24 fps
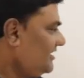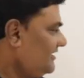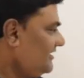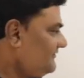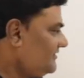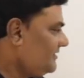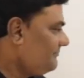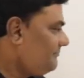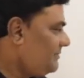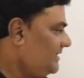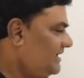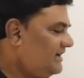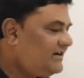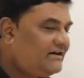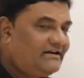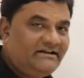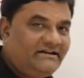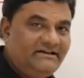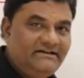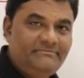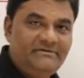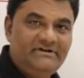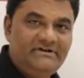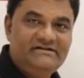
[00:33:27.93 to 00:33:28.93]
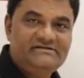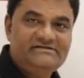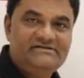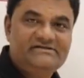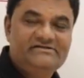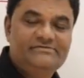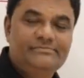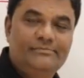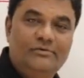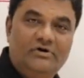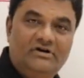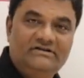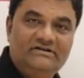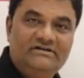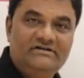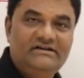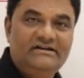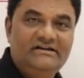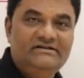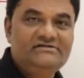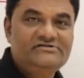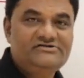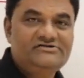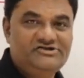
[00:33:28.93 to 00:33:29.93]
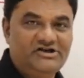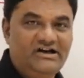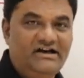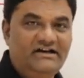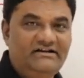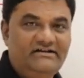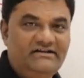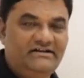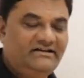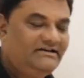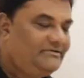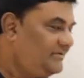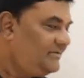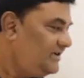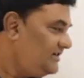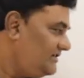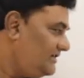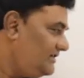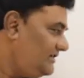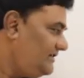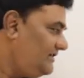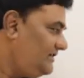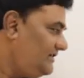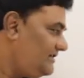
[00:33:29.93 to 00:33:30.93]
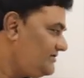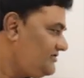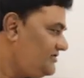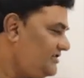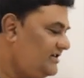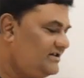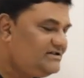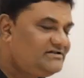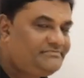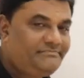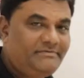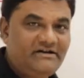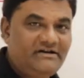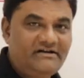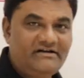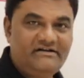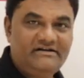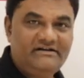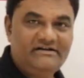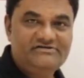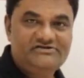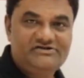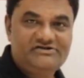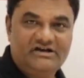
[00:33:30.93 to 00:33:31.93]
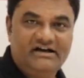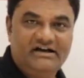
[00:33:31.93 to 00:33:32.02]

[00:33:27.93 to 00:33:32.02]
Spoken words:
If the parent element is smaller than child element, then interchange parent and